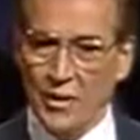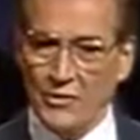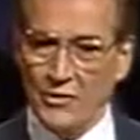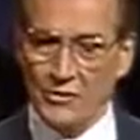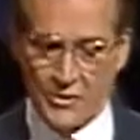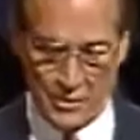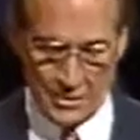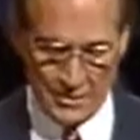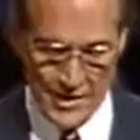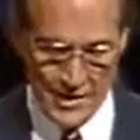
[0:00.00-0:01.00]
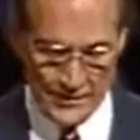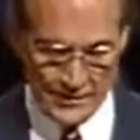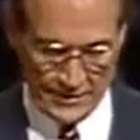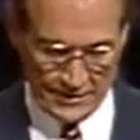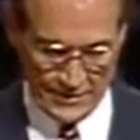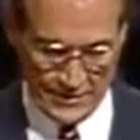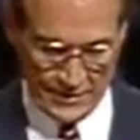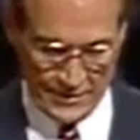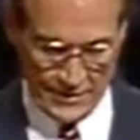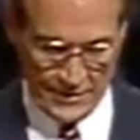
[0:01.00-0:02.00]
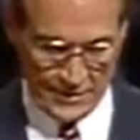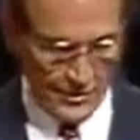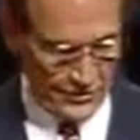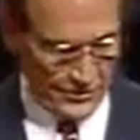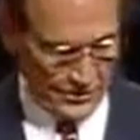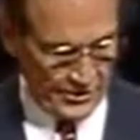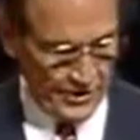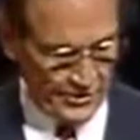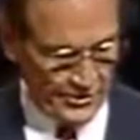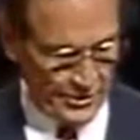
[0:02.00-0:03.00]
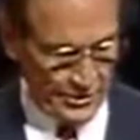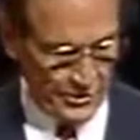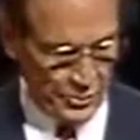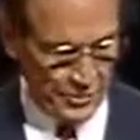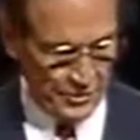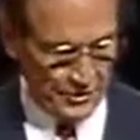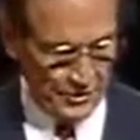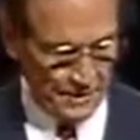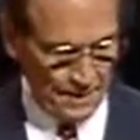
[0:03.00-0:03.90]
what I talked to them about. And here's the text that I took